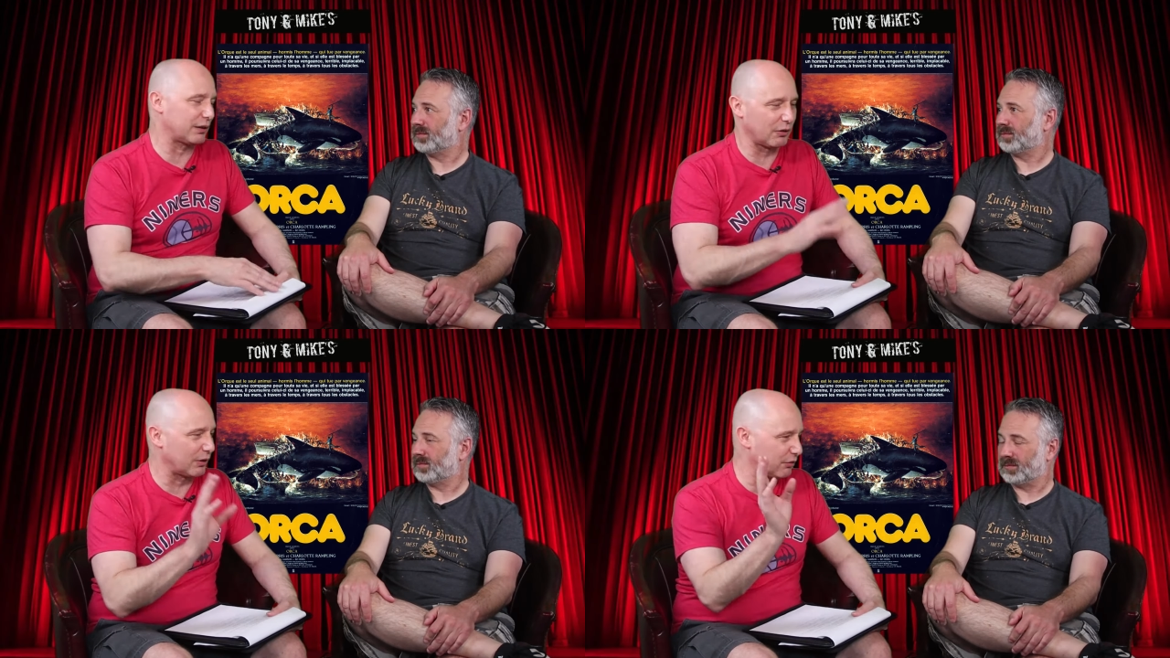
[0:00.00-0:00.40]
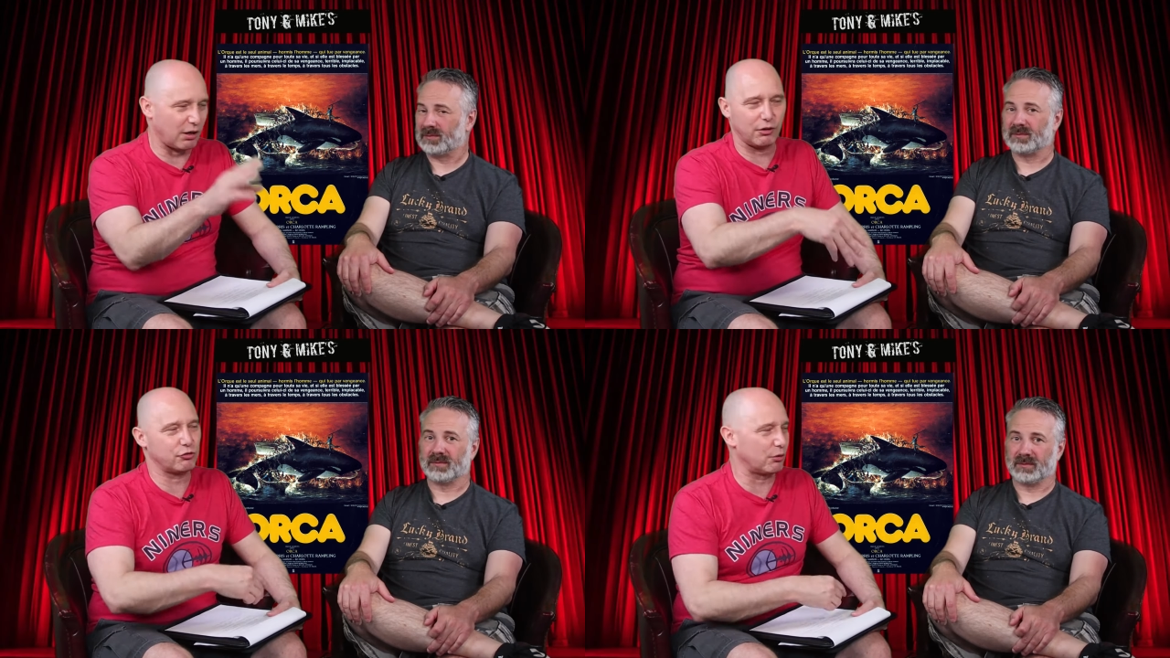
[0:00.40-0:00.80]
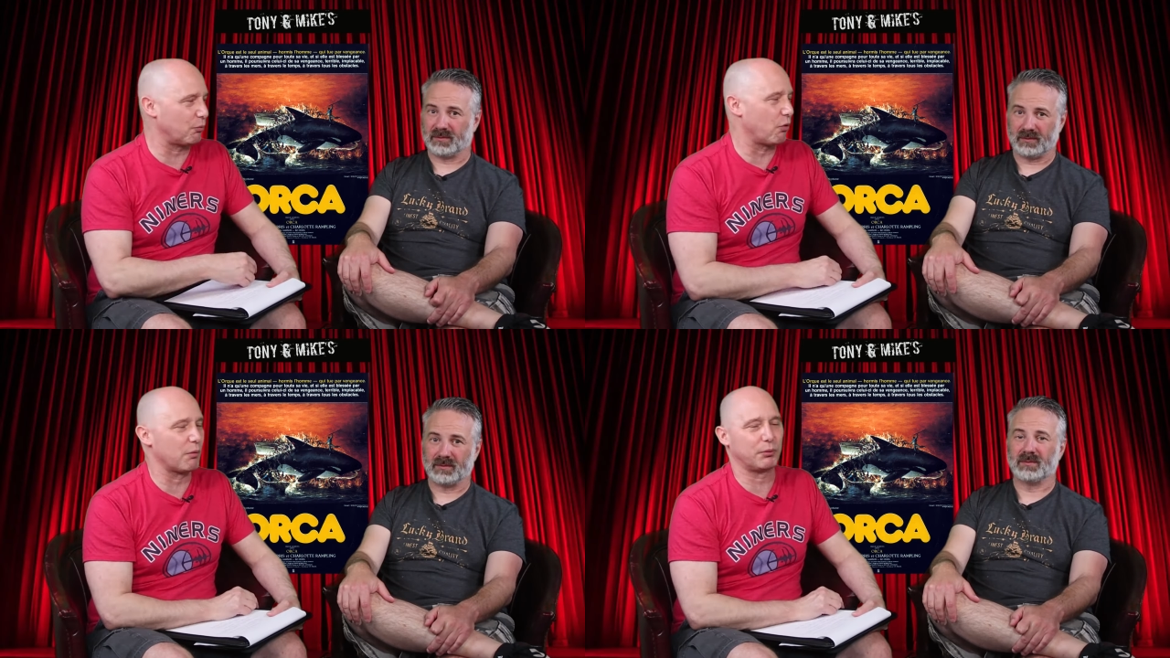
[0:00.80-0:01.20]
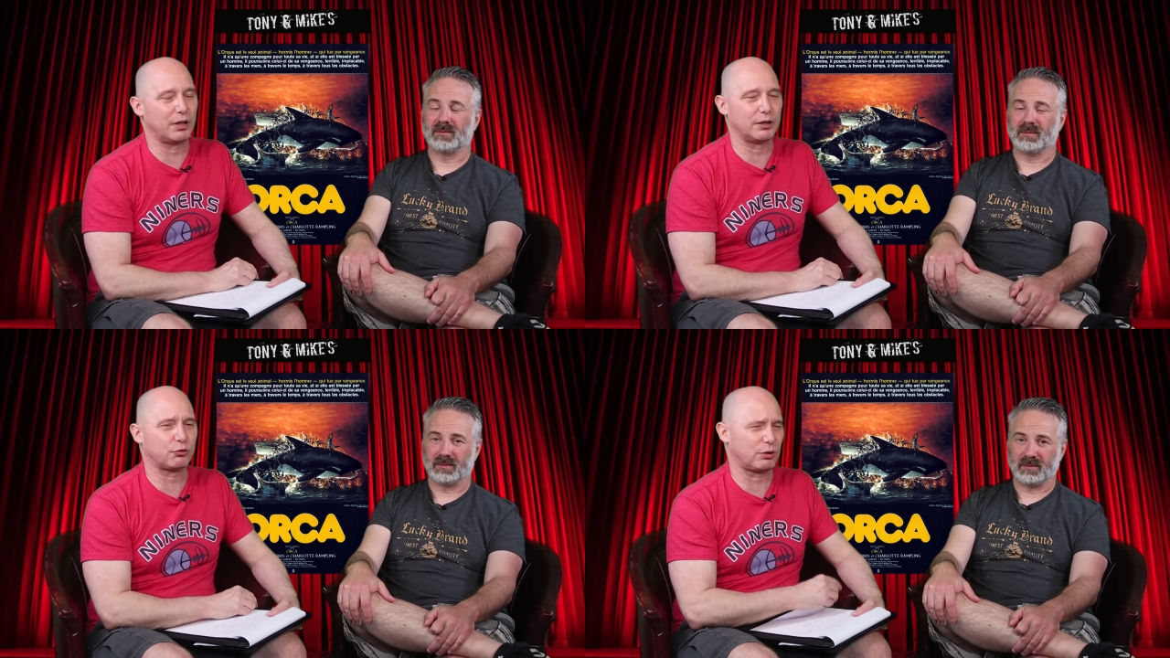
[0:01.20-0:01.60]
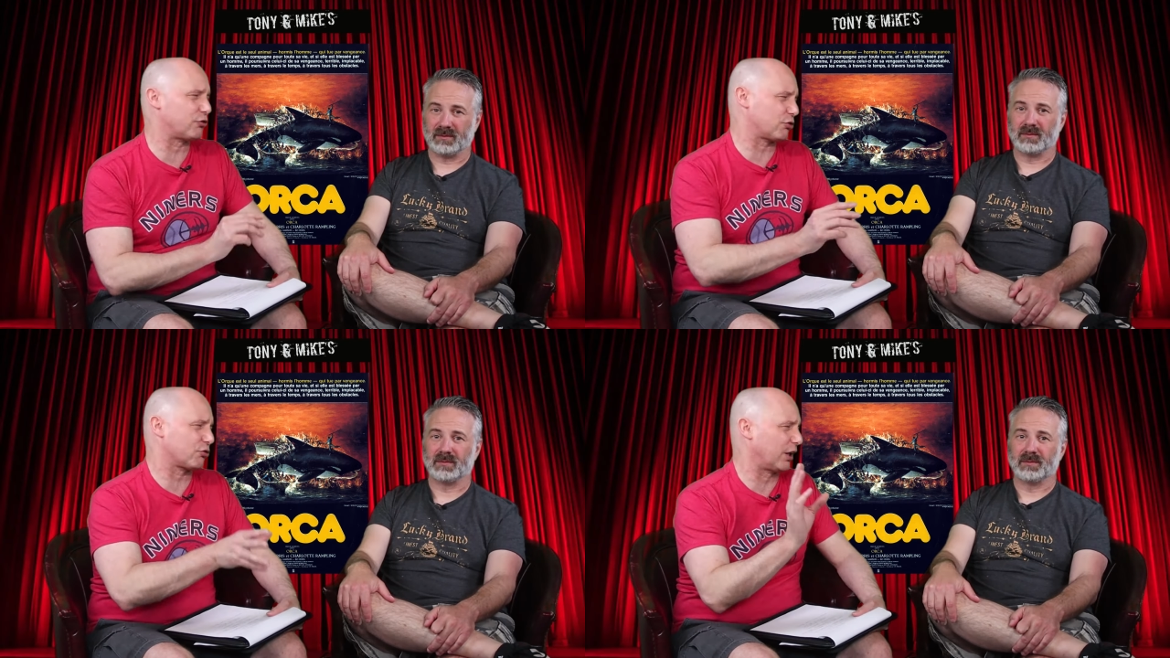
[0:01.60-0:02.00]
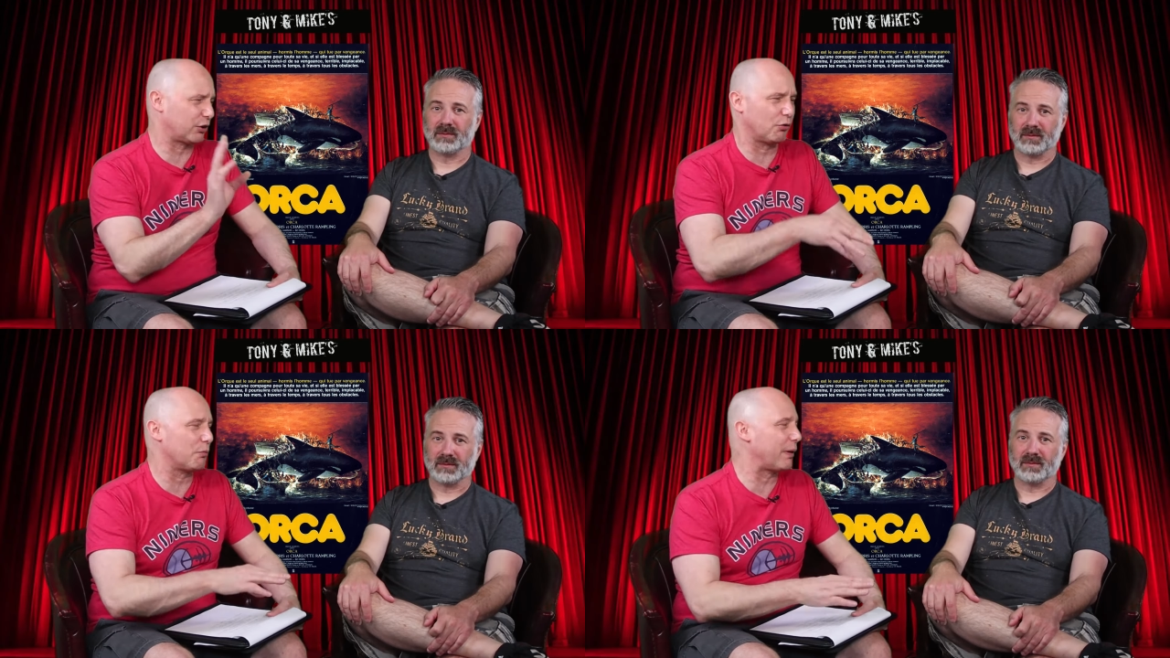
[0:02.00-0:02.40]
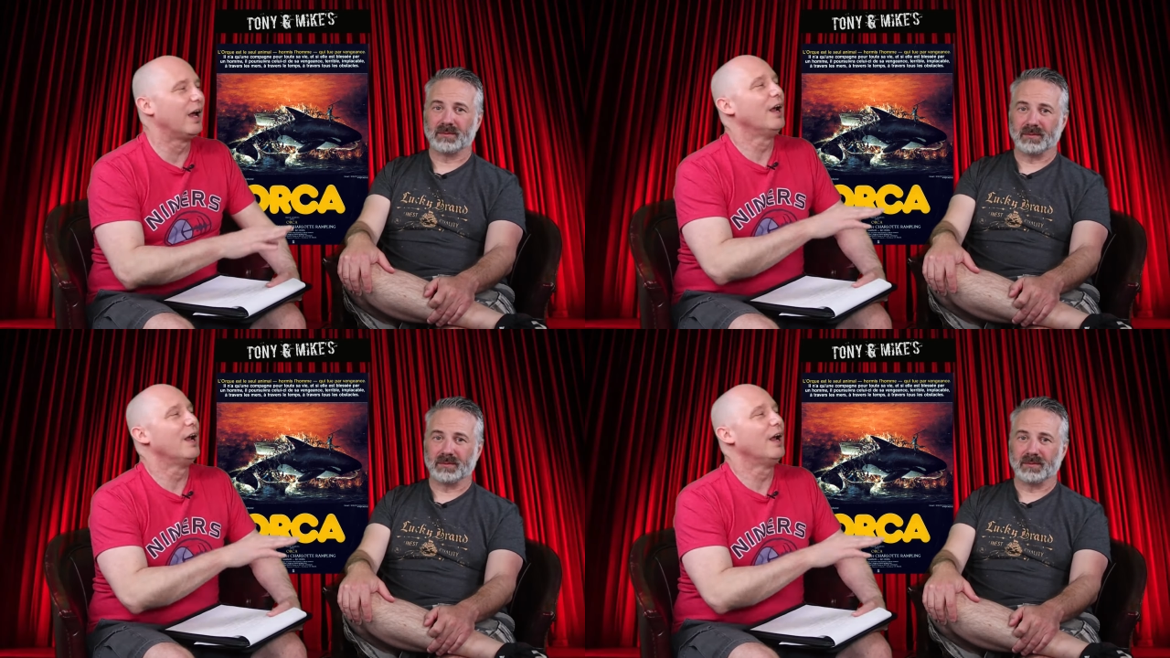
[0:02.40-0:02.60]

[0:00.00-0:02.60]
Speaker 1: They're intelligent, warm-blooded creatures like you and me.